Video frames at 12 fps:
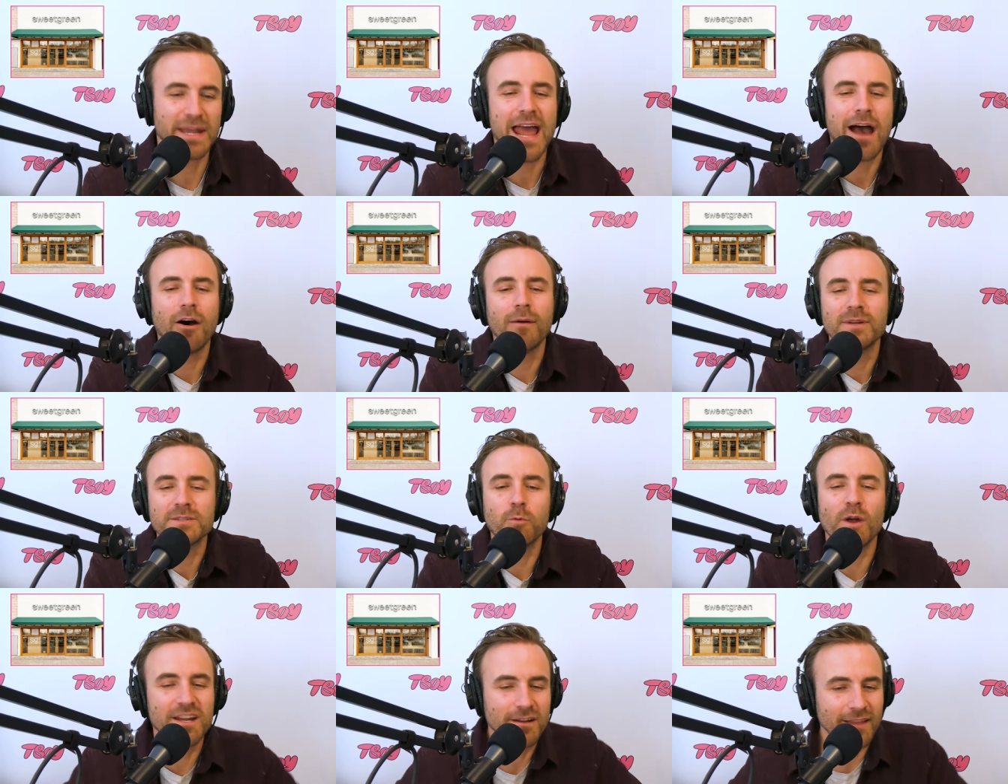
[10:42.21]
now, almost
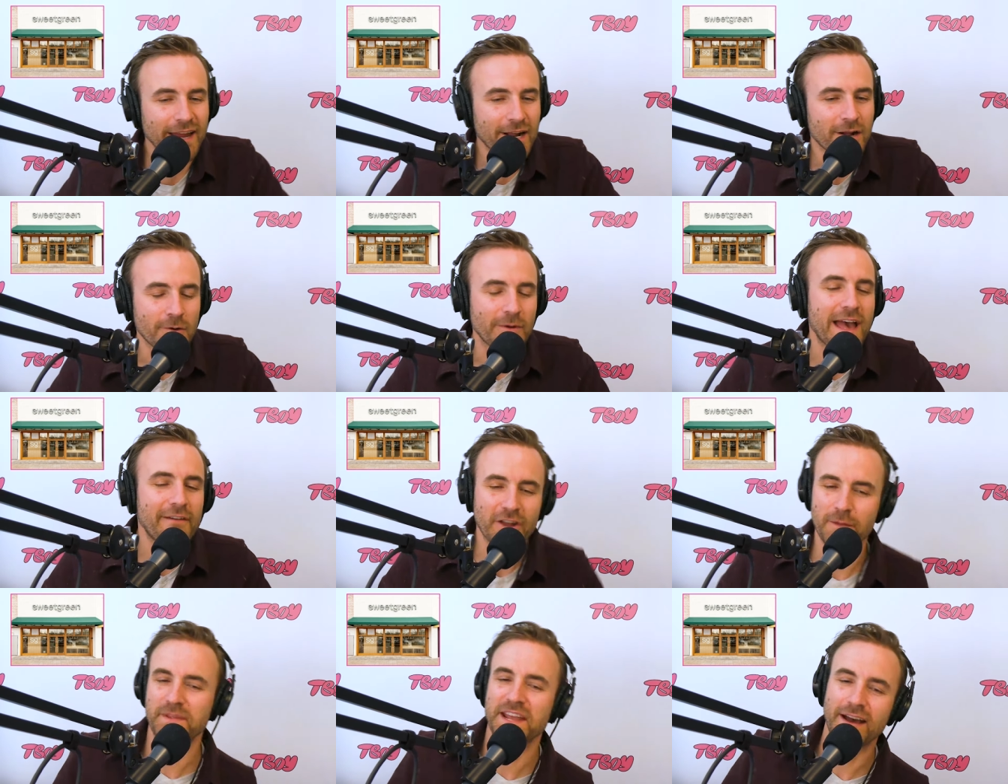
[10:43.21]
1 year later, we have an
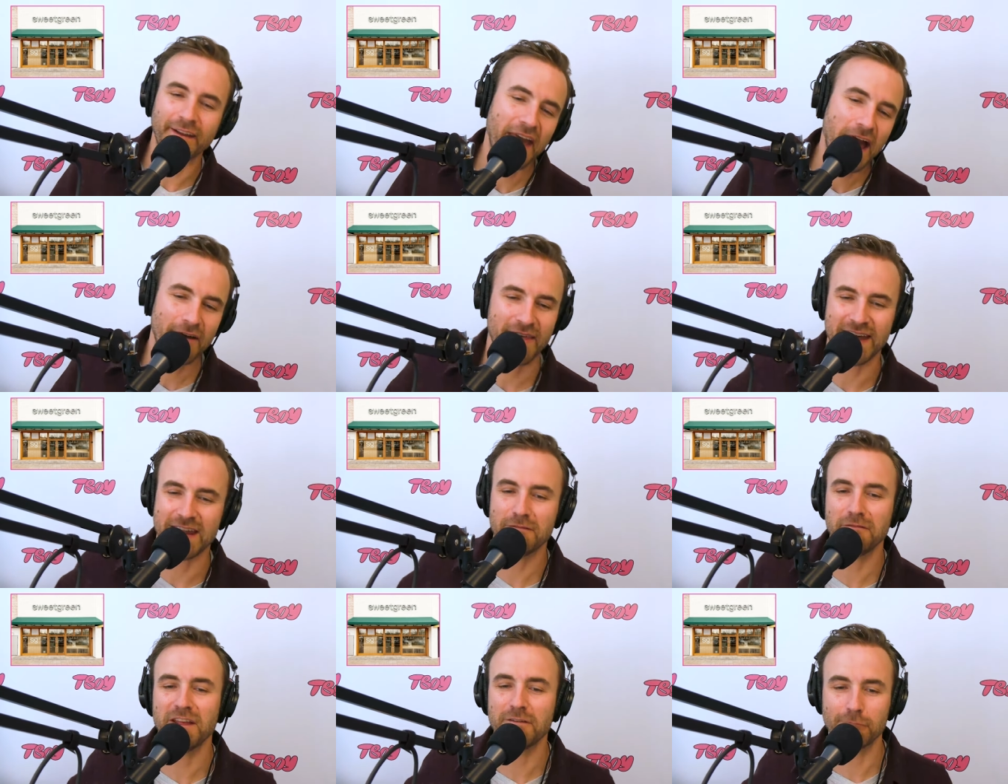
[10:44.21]
update on how that
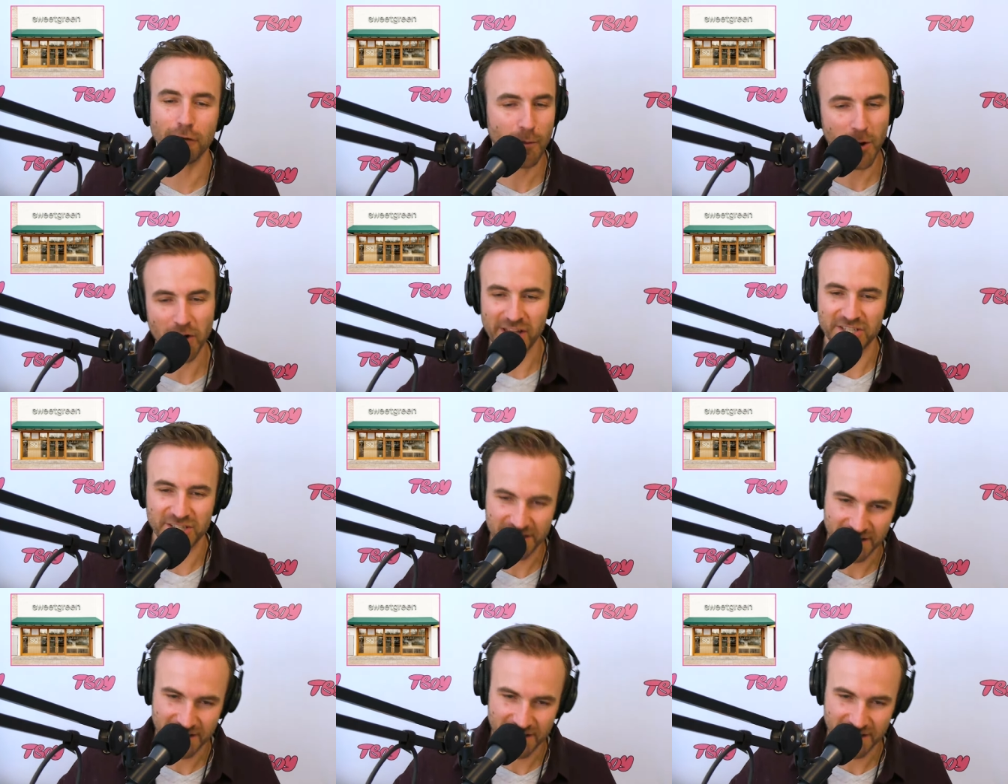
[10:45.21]
Infinite Robo Kitchen is